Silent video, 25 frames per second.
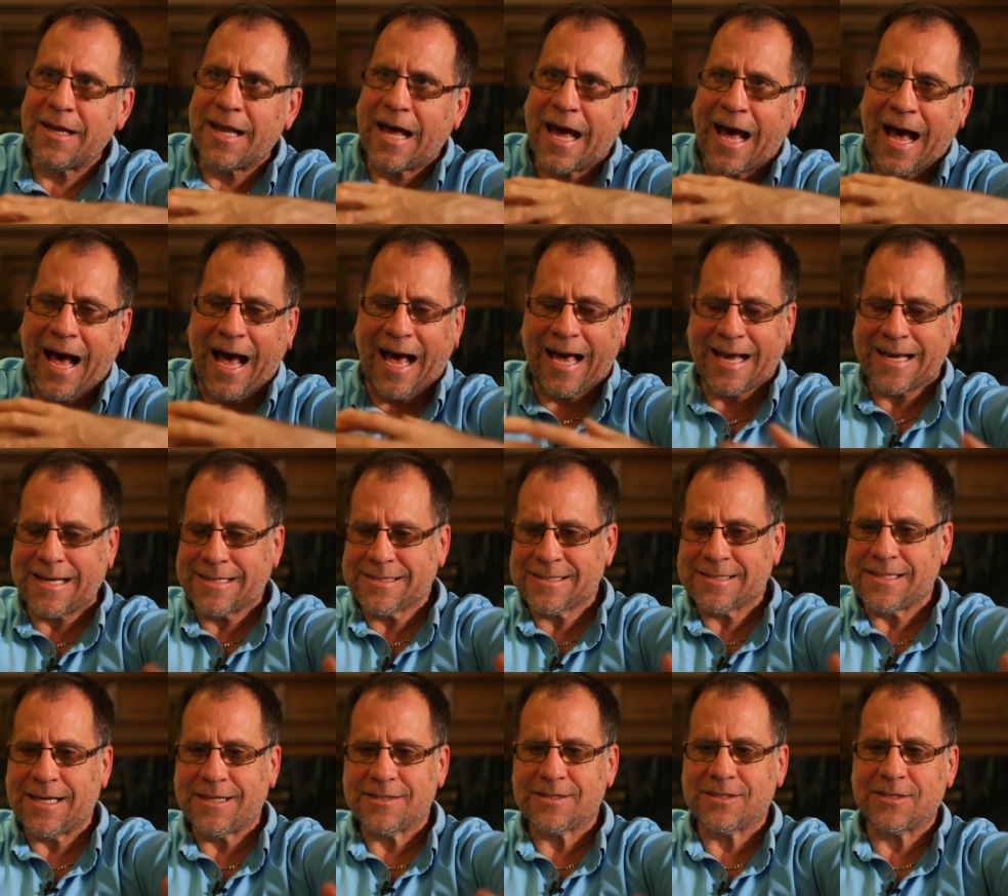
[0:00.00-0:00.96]
and
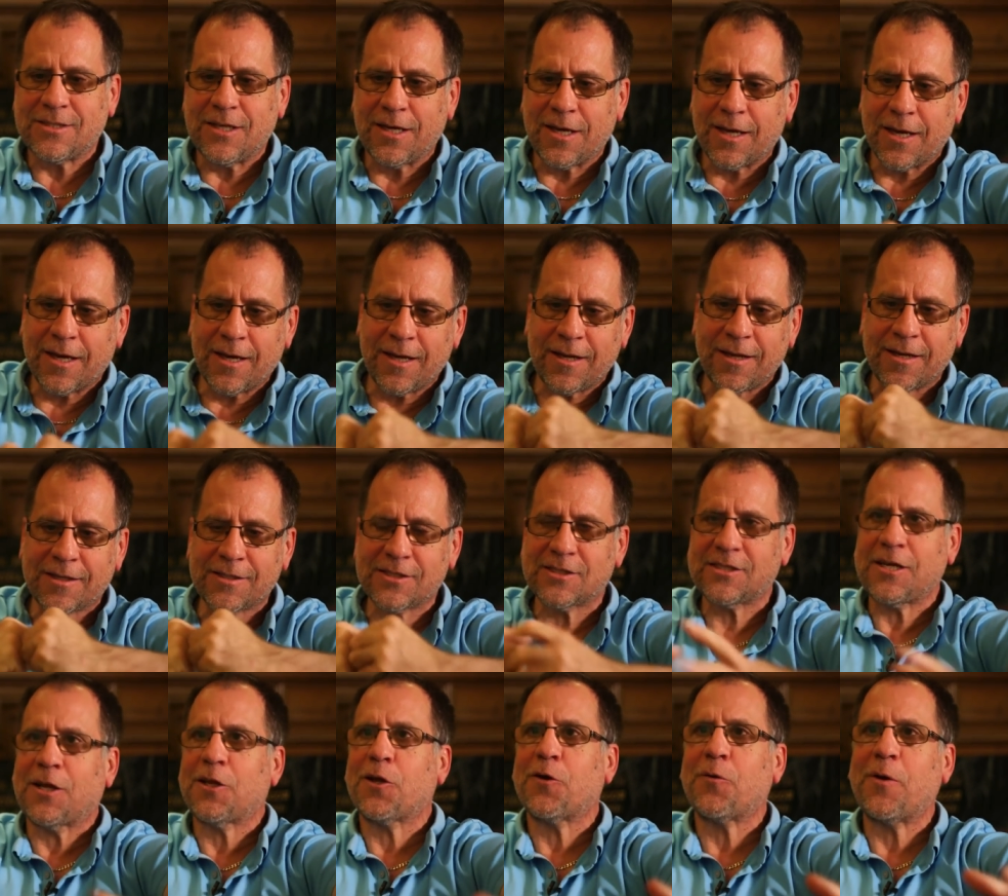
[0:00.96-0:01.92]
accessing and
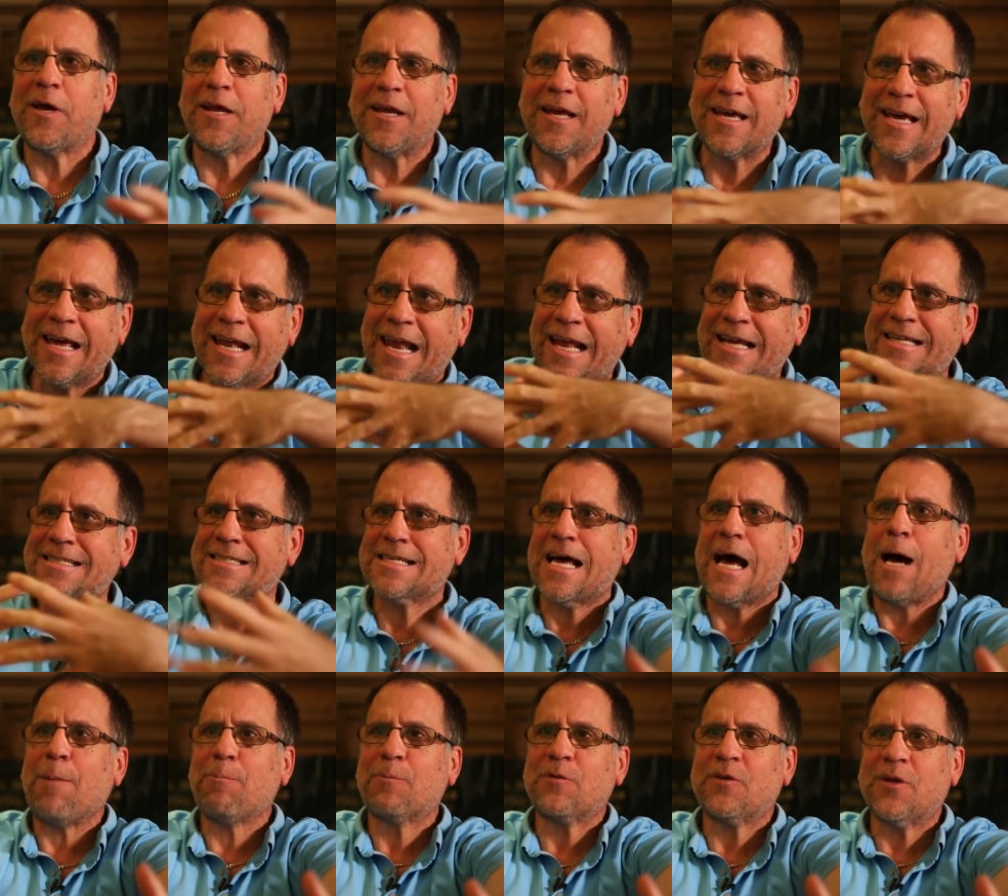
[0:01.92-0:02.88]
accelerating and
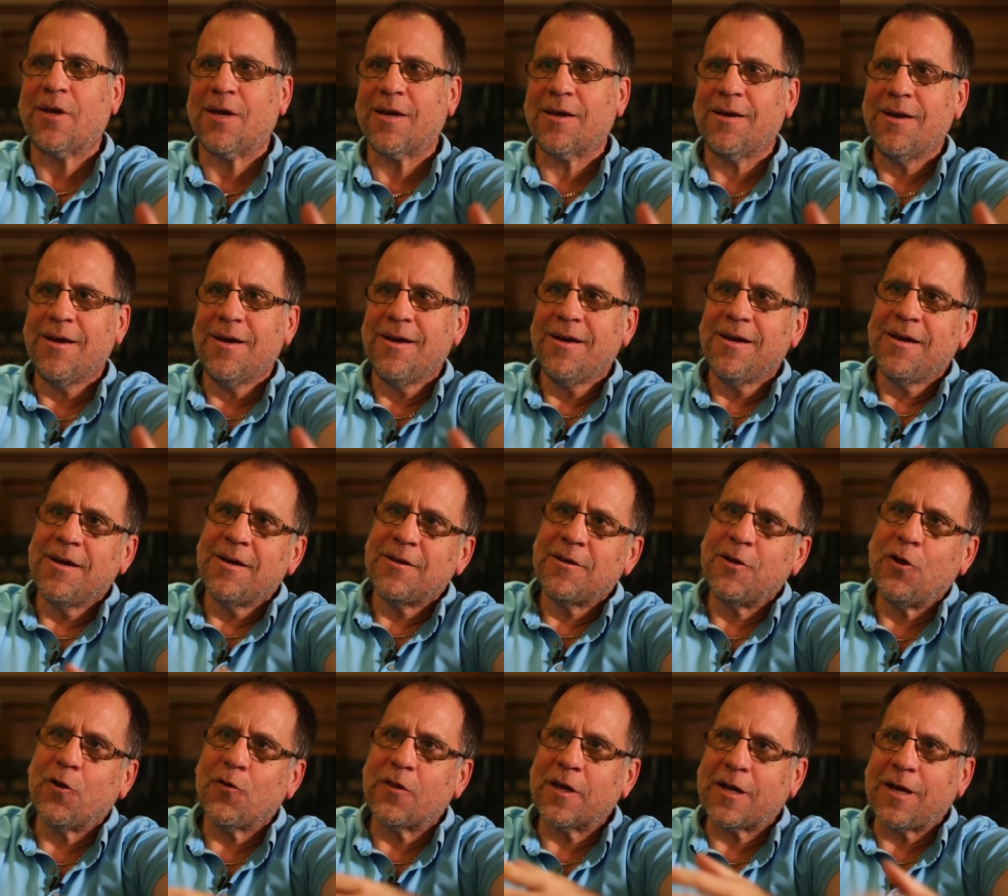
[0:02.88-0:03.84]
exapting,
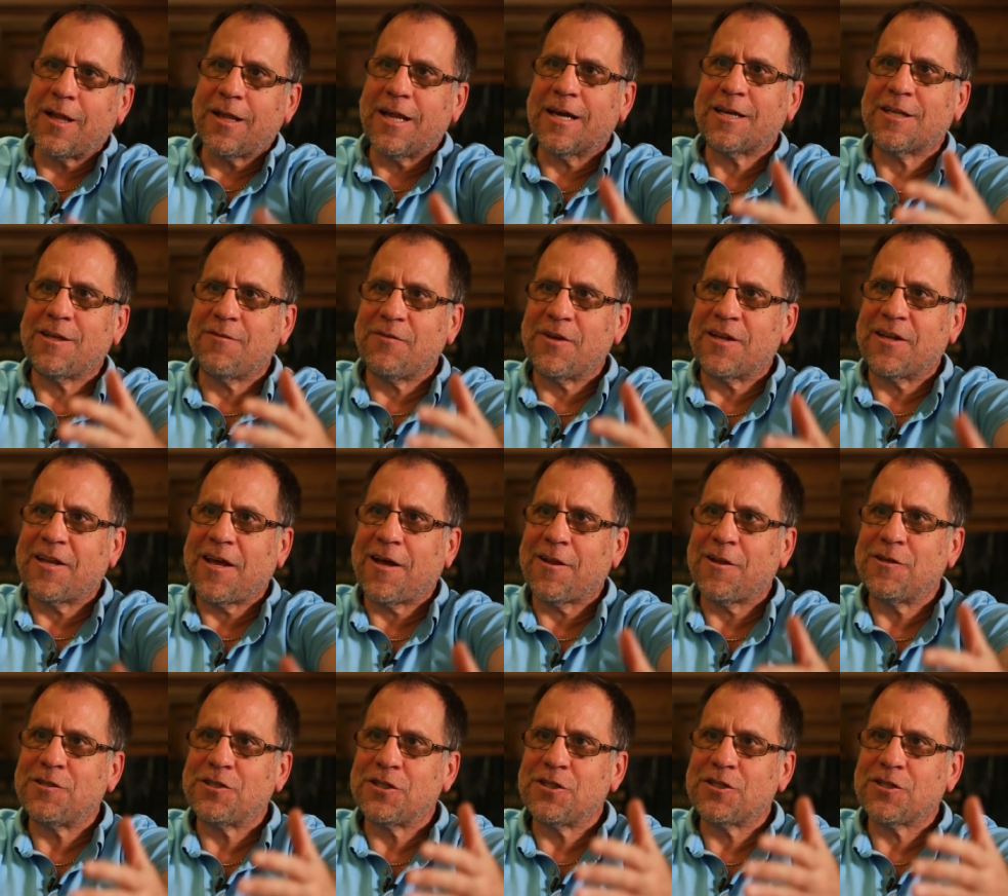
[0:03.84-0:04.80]
you know, the collective
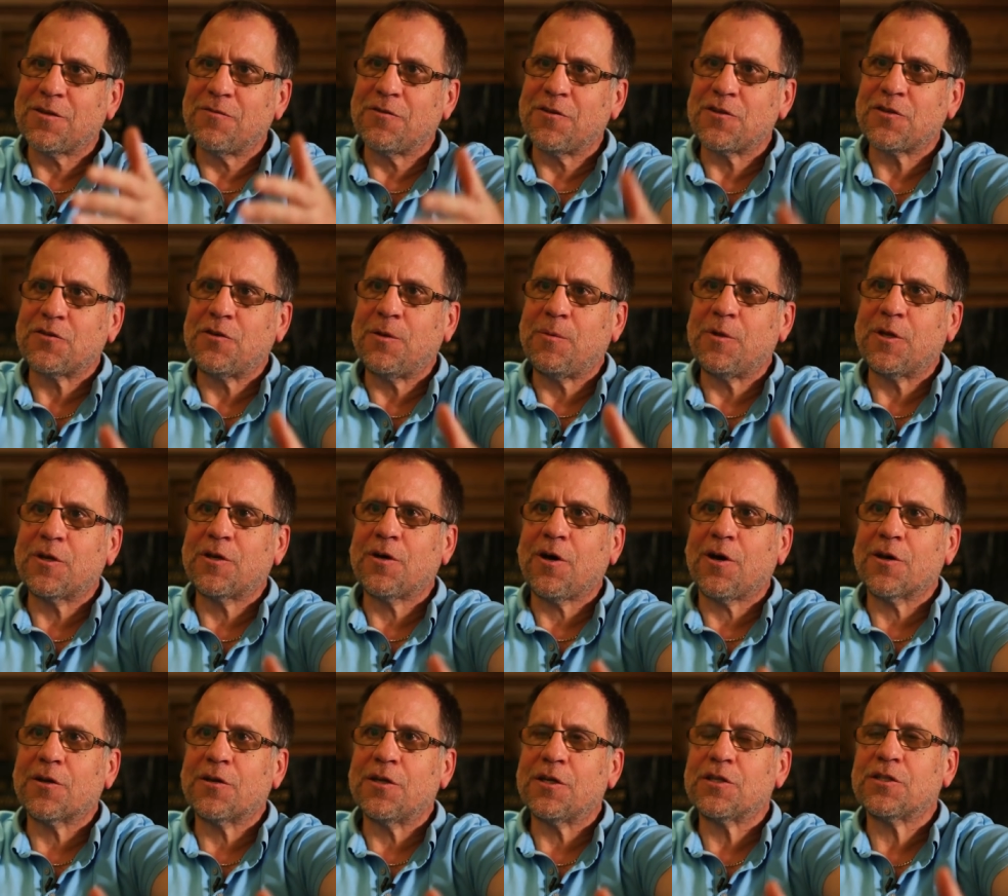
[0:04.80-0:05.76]
intelligence of distributed
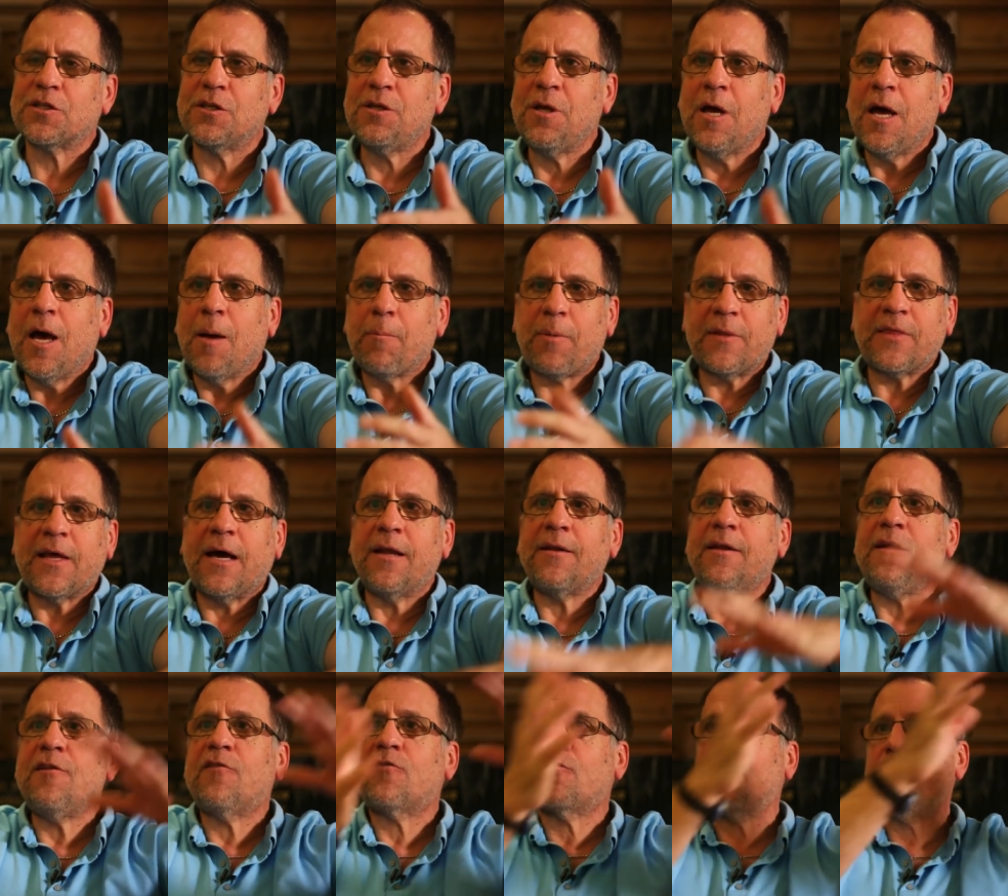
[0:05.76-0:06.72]
cognition. But that
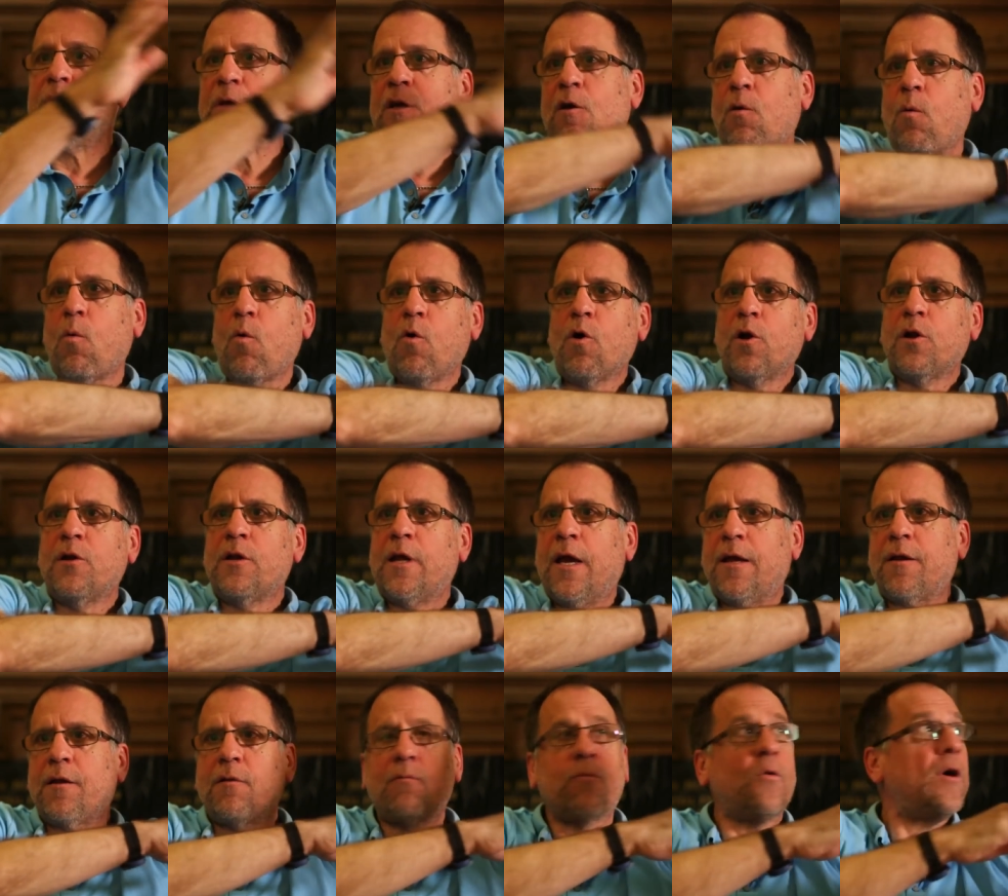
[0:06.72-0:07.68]
needs to be
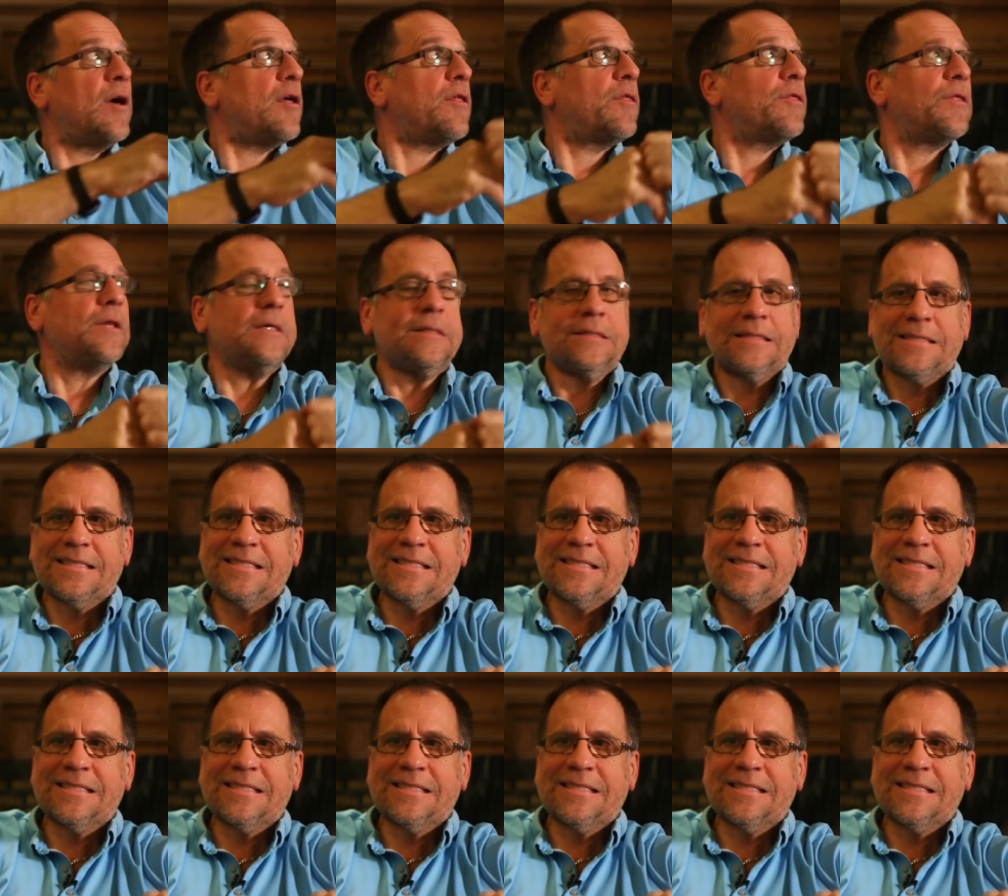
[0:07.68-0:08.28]
coordinated with